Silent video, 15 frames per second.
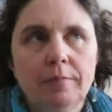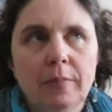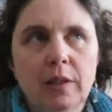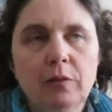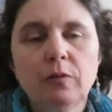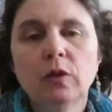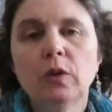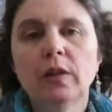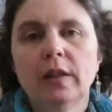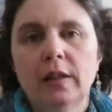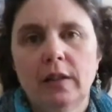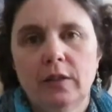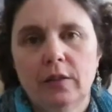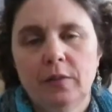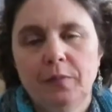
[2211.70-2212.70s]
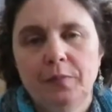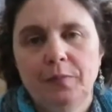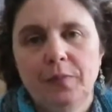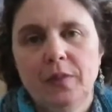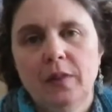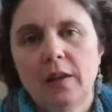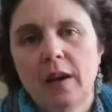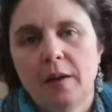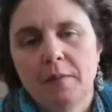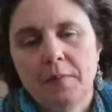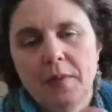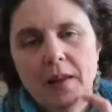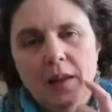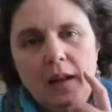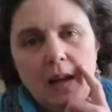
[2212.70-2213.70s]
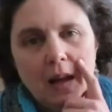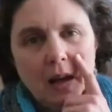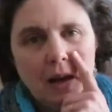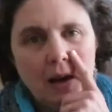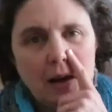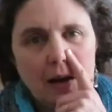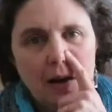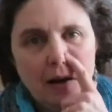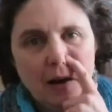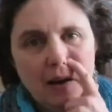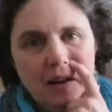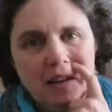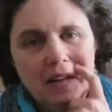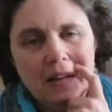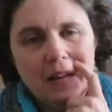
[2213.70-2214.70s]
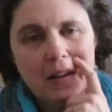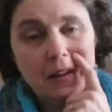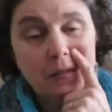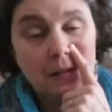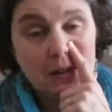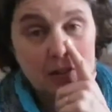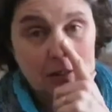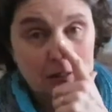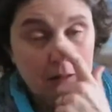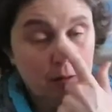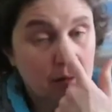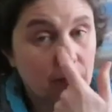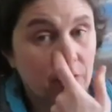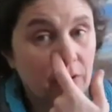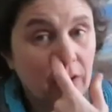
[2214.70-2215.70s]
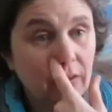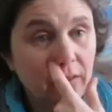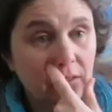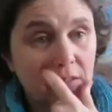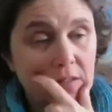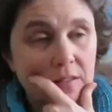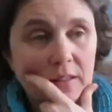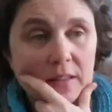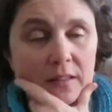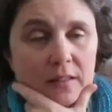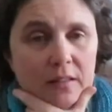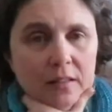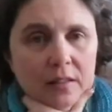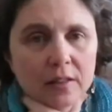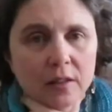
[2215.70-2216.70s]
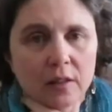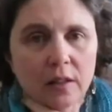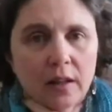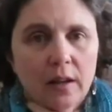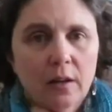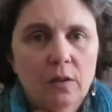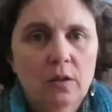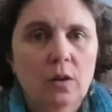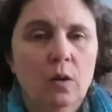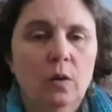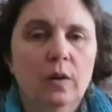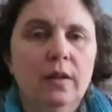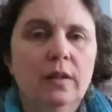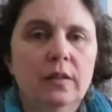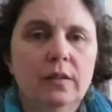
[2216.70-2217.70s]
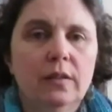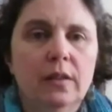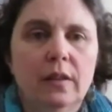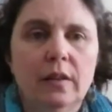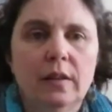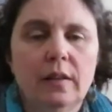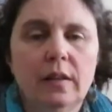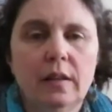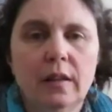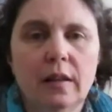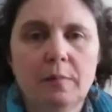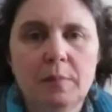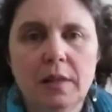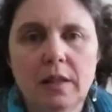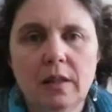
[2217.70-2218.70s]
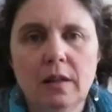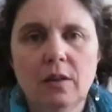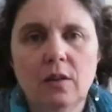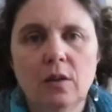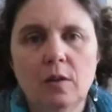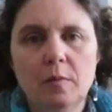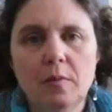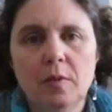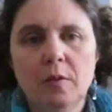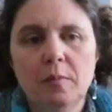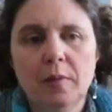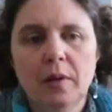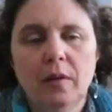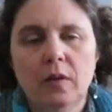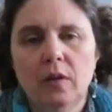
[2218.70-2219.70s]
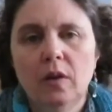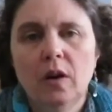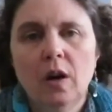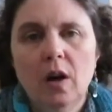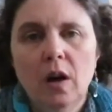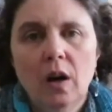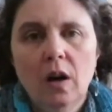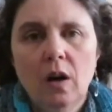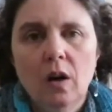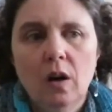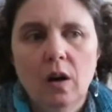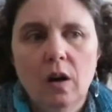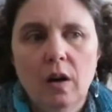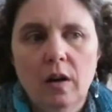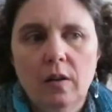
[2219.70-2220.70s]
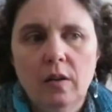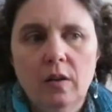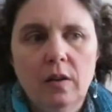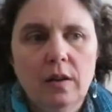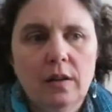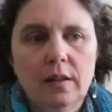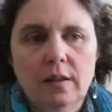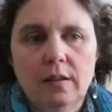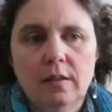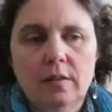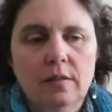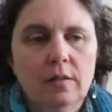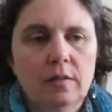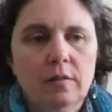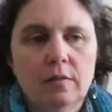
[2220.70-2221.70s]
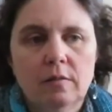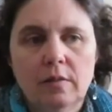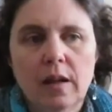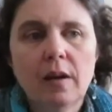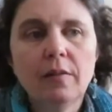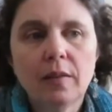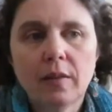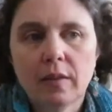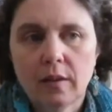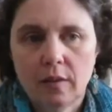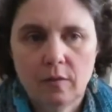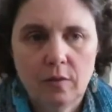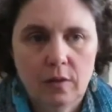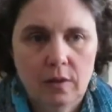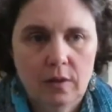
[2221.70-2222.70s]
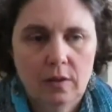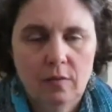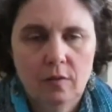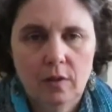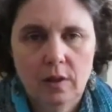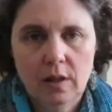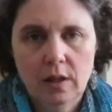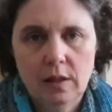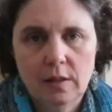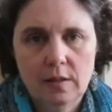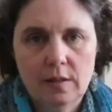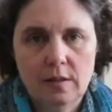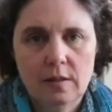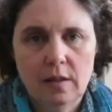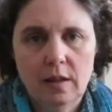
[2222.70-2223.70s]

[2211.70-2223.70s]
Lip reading: The Fruity Knitter. Yeah. Anyway, it was very interesting to hear how Joji started knitting. I mean, her mother knitted everything for the kids,